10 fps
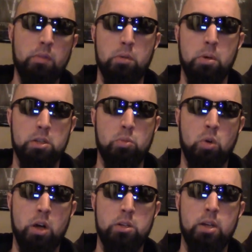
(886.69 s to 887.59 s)
of a
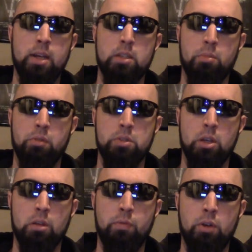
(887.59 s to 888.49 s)
must-watch as some of his
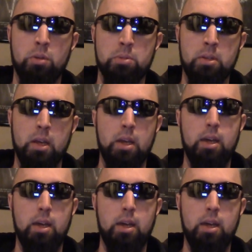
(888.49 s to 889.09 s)
other films,